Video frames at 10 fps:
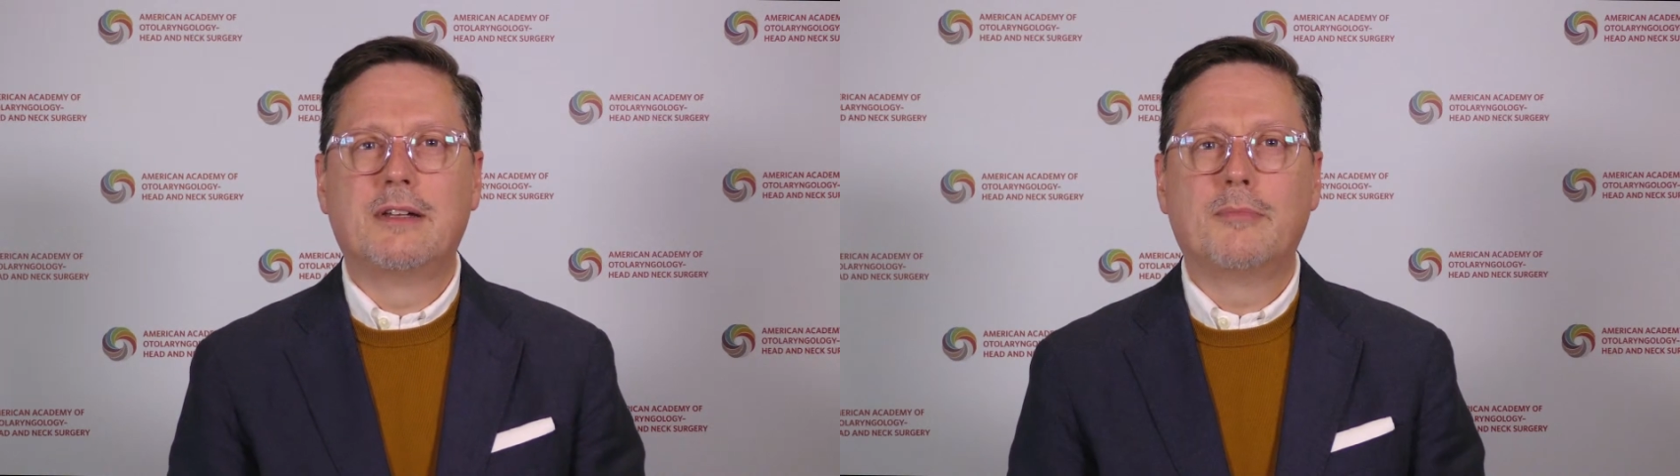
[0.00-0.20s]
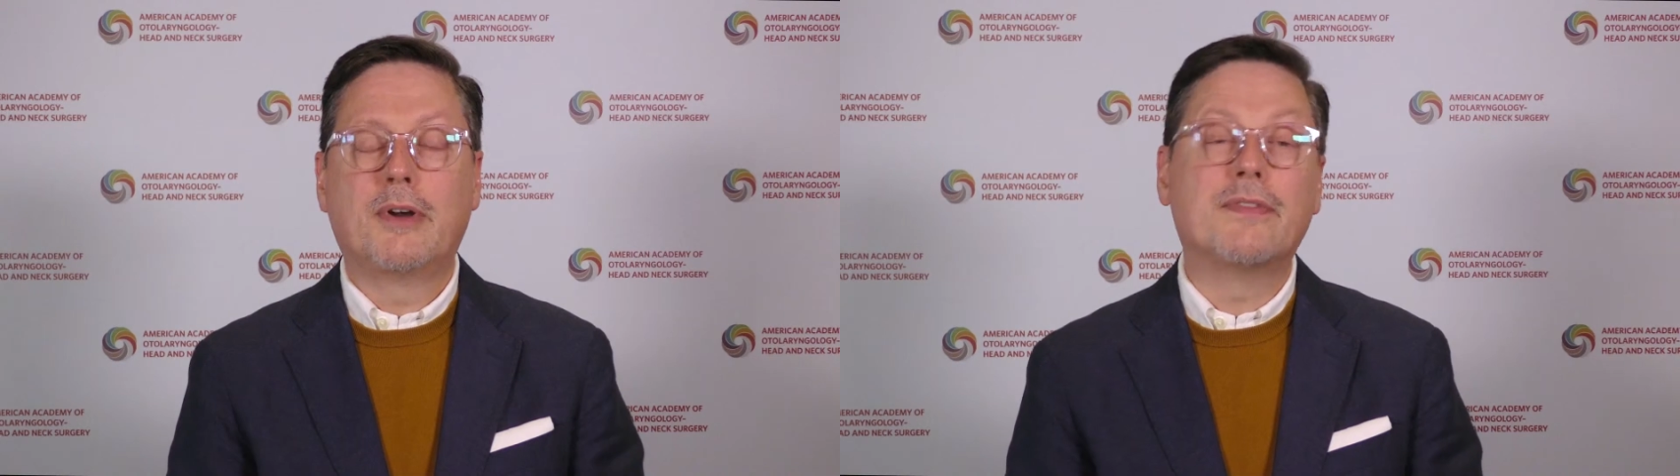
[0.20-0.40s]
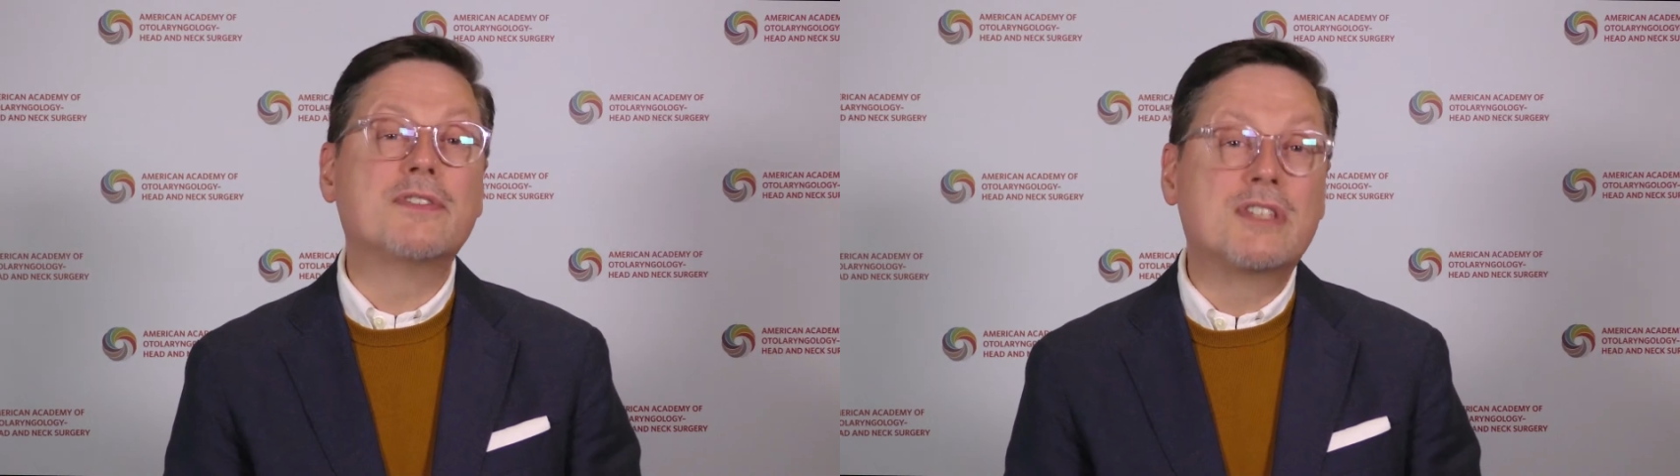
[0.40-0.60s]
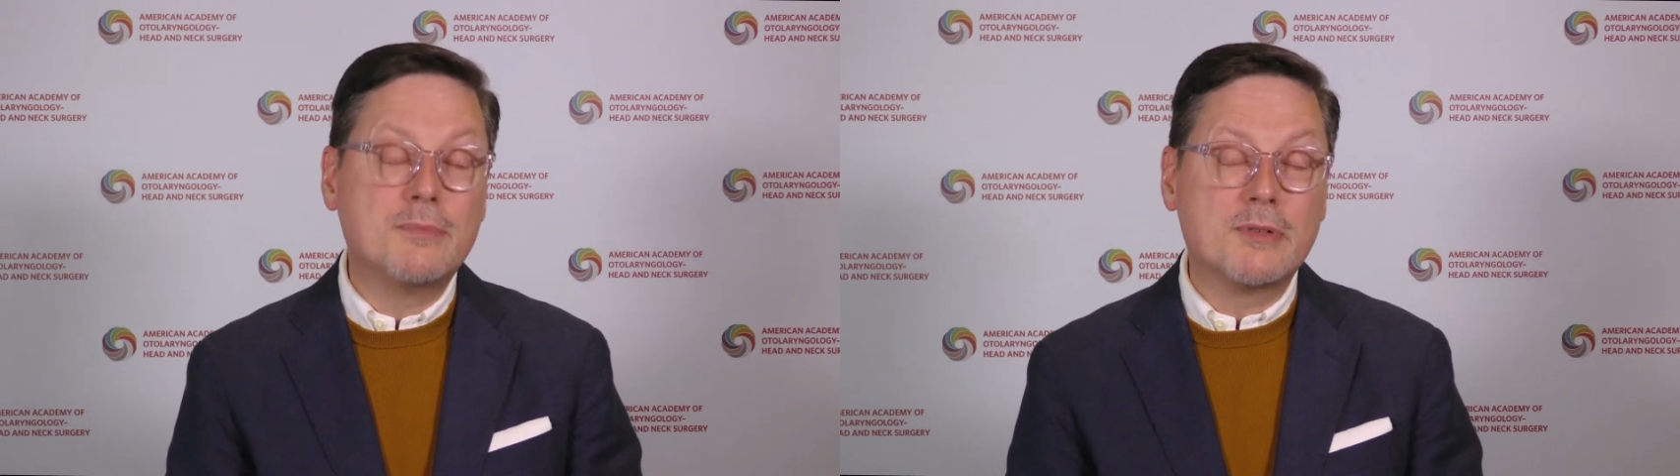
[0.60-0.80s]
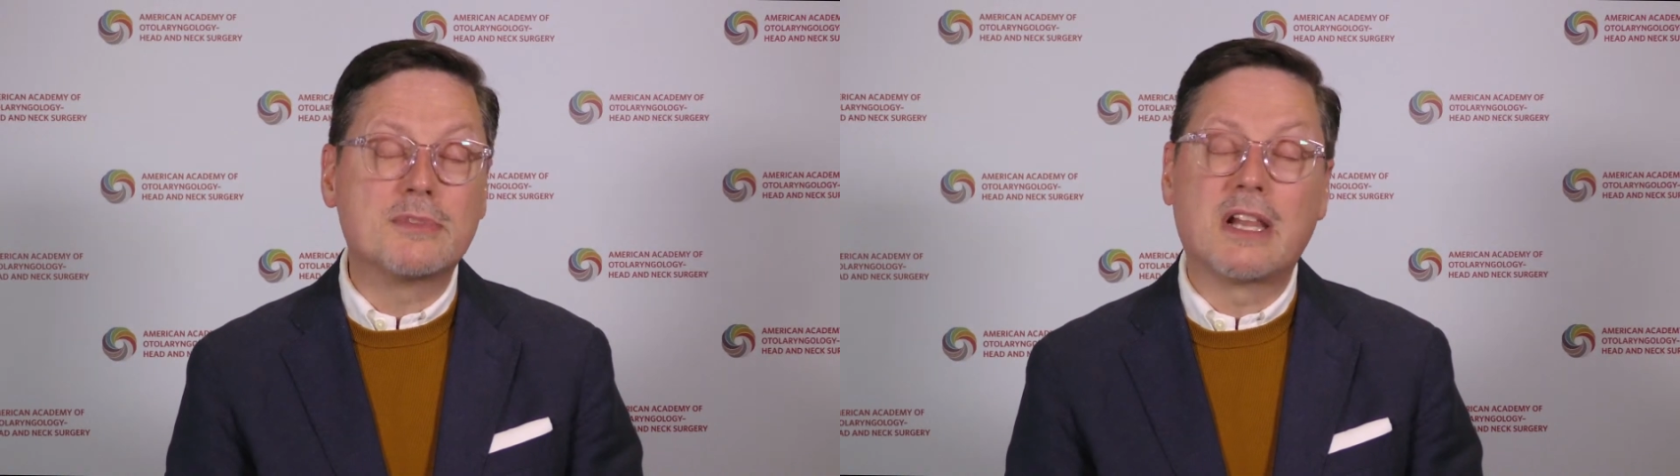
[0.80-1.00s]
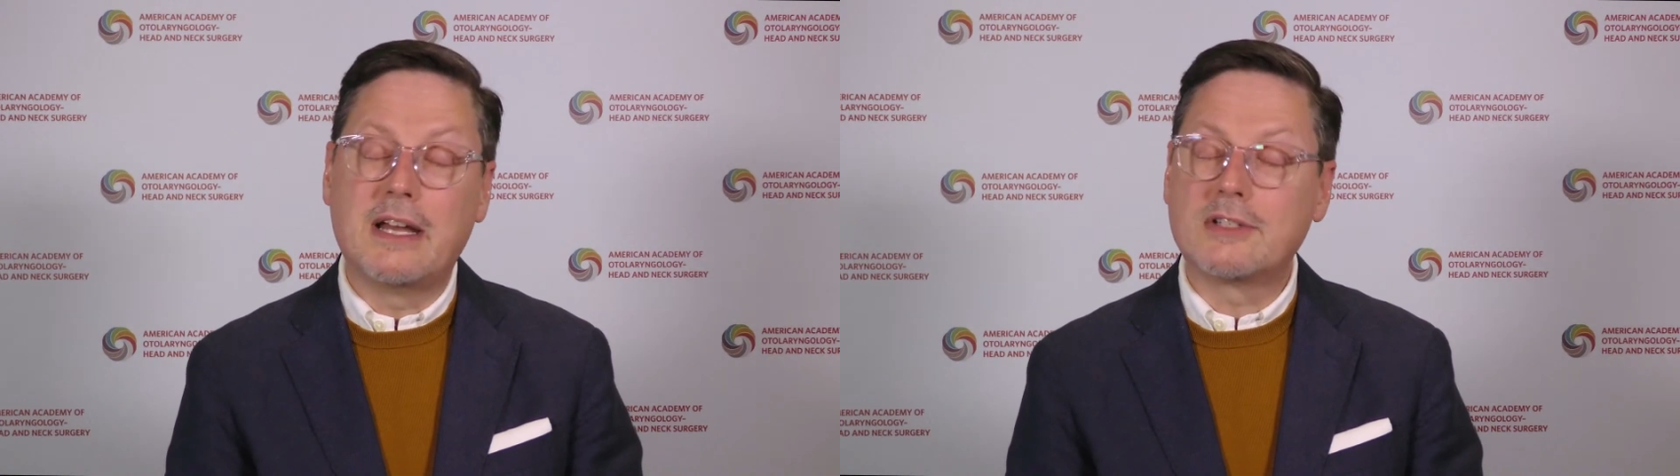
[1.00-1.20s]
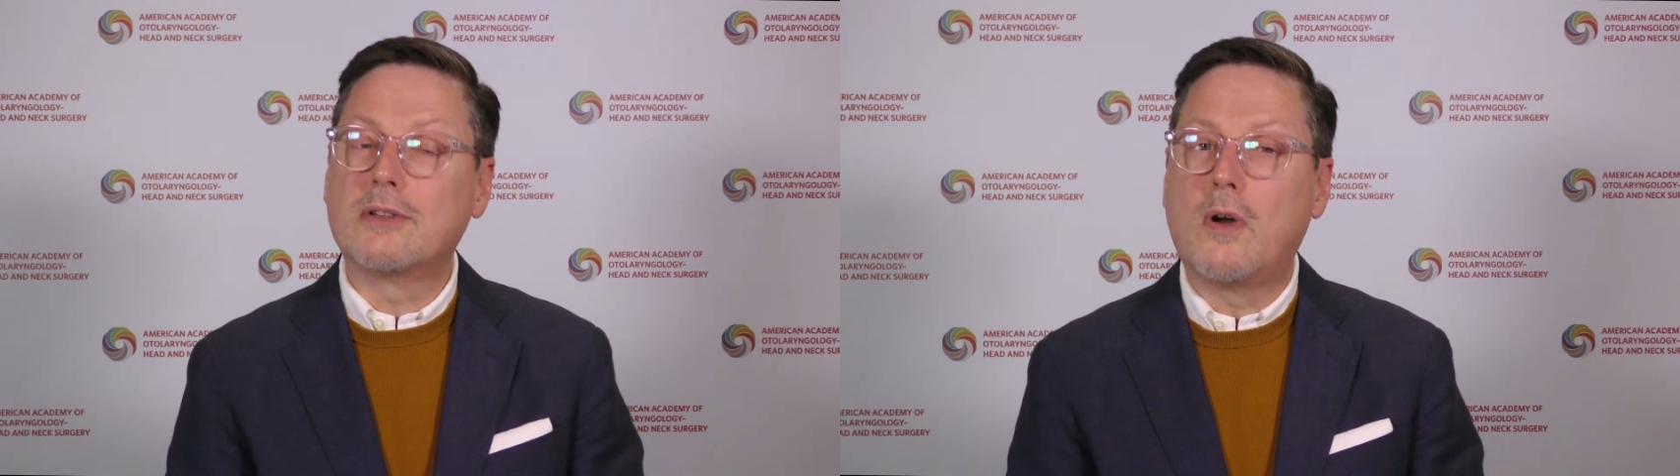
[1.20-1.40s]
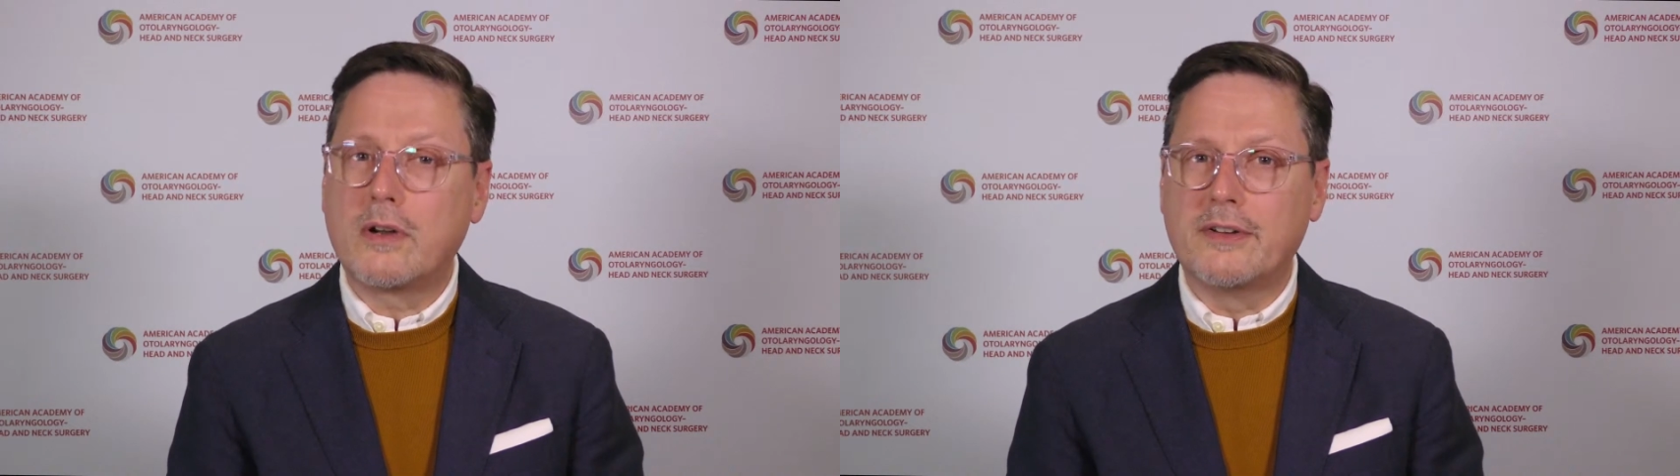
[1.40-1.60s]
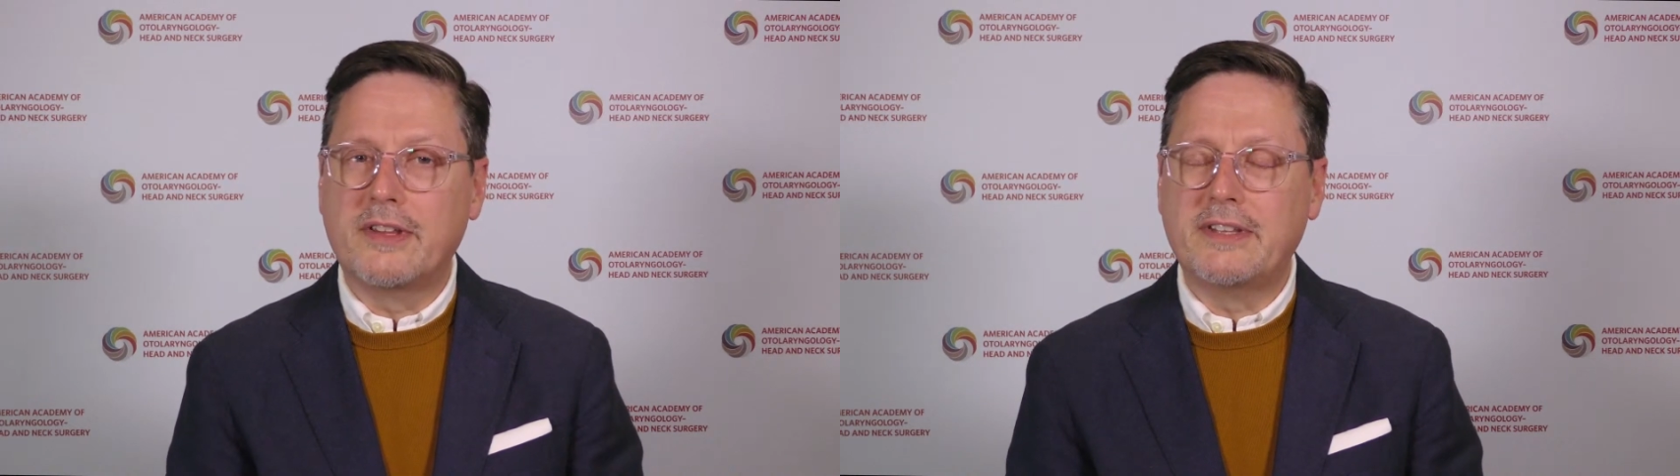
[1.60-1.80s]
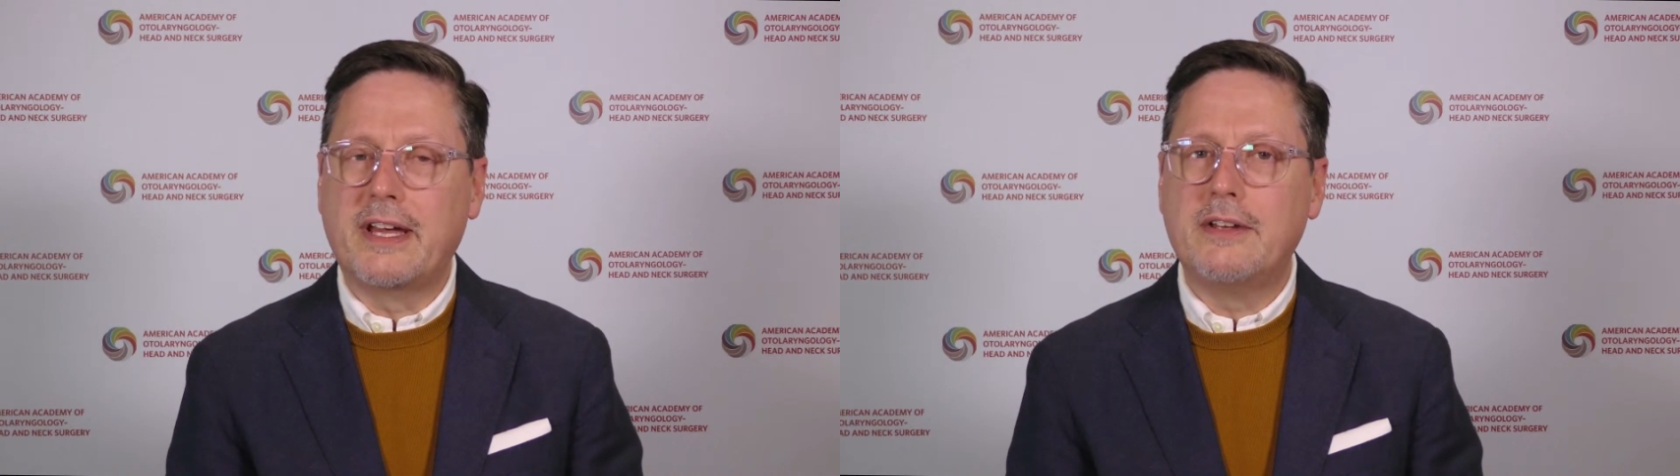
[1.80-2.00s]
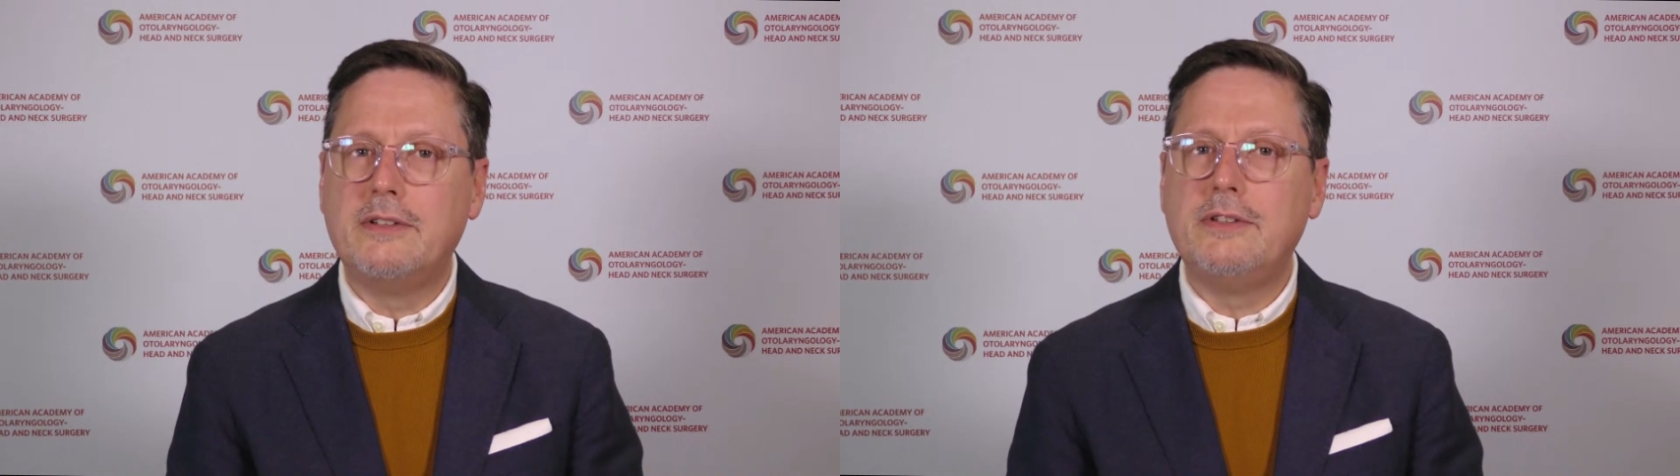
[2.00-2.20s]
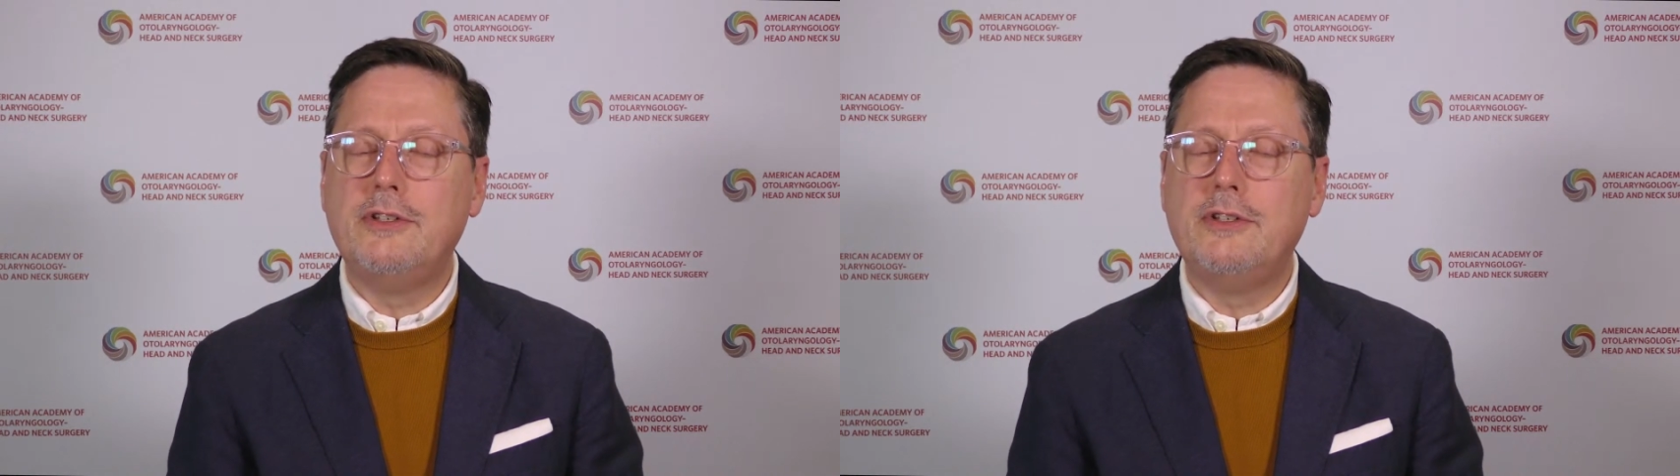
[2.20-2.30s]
but if the symptoms last longer than that,